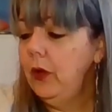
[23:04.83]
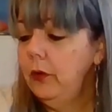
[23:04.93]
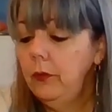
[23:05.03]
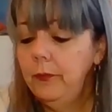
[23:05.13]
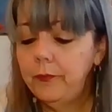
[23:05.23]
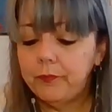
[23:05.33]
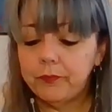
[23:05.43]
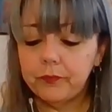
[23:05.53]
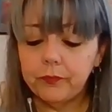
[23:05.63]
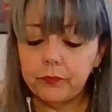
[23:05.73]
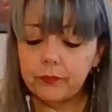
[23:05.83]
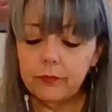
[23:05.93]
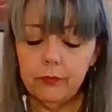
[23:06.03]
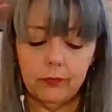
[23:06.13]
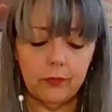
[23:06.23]
Well,
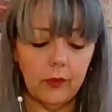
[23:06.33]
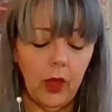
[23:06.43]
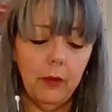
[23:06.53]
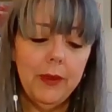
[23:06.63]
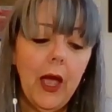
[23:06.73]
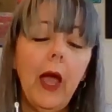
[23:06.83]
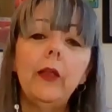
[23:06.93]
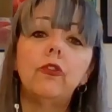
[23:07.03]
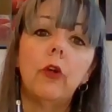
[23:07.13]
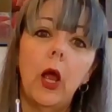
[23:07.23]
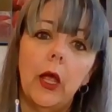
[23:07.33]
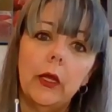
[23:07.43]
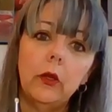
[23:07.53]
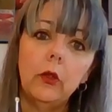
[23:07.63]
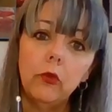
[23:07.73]
I mean, I
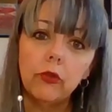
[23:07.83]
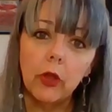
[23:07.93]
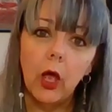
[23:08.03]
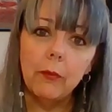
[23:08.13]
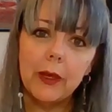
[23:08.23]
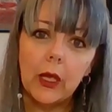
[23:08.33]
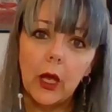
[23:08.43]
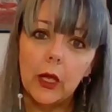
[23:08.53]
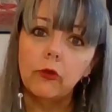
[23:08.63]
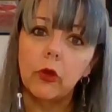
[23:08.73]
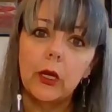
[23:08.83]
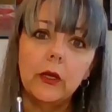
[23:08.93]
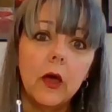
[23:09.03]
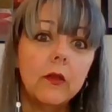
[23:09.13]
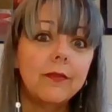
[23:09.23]
tried. You saw me. I
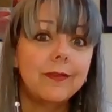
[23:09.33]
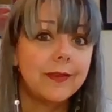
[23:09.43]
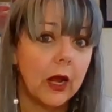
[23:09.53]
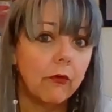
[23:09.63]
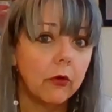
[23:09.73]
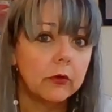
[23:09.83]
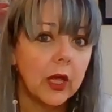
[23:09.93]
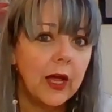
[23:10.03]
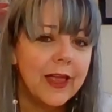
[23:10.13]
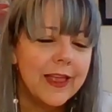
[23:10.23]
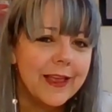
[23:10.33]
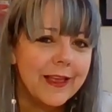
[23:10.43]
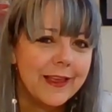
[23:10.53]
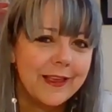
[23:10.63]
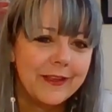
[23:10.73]
tried several
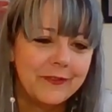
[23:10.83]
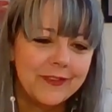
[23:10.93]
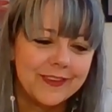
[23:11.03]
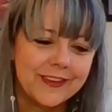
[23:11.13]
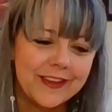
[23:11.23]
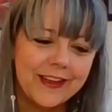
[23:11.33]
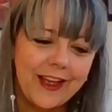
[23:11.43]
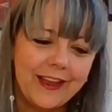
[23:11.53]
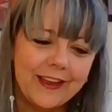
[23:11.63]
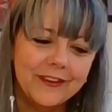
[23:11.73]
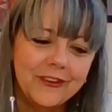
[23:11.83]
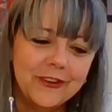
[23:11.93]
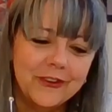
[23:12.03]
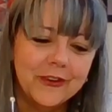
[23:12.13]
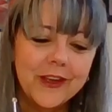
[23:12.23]
times that I can
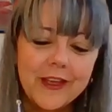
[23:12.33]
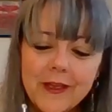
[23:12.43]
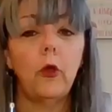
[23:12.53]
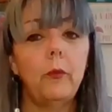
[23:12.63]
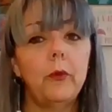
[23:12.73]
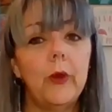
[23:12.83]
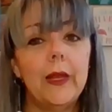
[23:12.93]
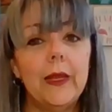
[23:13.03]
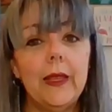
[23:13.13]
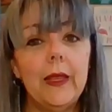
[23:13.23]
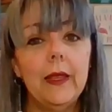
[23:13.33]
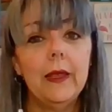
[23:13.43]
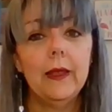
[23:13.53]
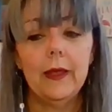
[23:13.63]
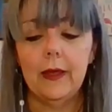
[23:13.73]
do. So pretty.
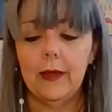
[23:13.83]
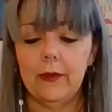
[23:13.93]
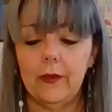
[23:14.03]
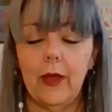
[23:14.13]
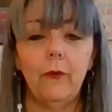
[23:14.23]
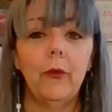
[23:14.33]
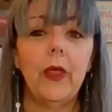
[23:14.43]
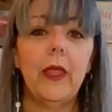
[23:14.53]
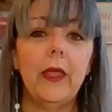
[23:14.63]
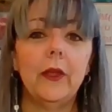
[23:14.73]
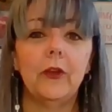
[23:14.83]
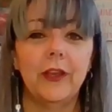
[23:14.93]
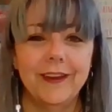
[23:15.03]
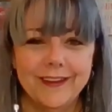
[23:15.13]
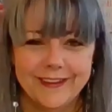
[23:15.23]
I will hang
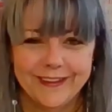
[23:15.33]
it.